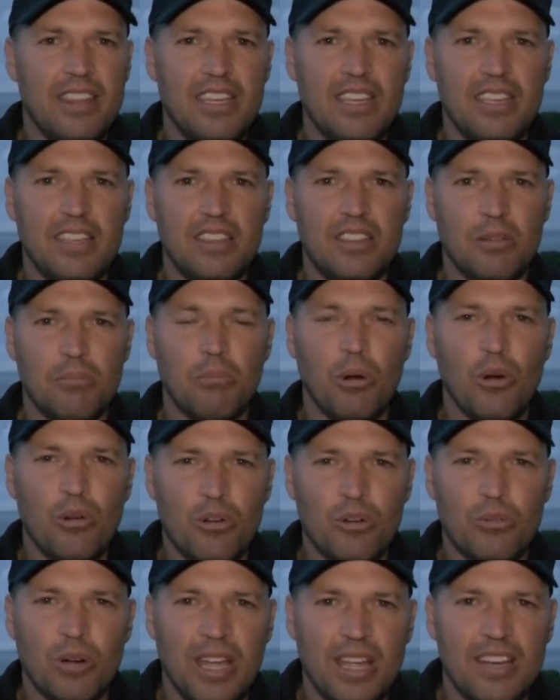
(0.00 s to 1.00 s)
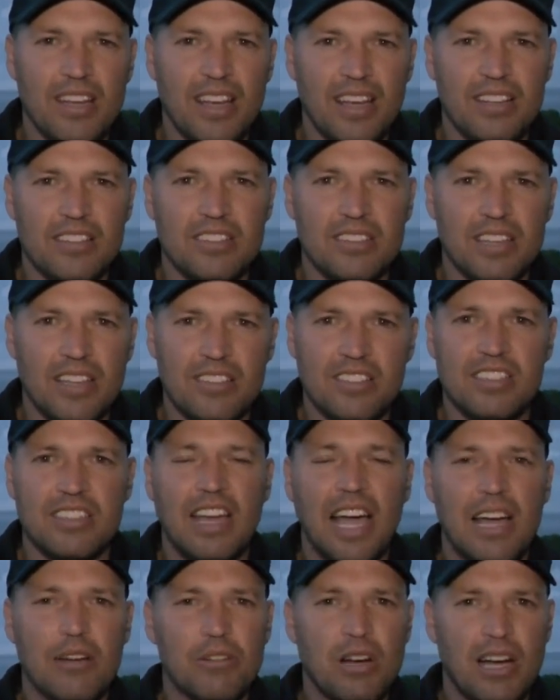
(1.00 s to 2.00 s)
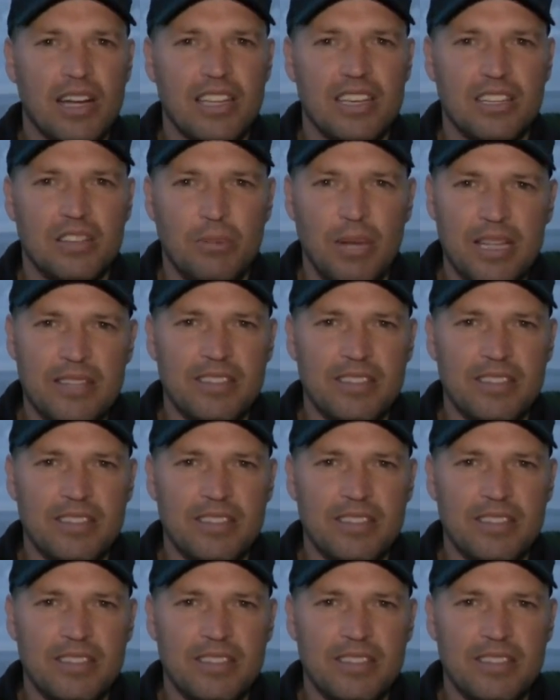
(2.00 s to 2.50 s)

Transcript: The murder rate has skyrocketed.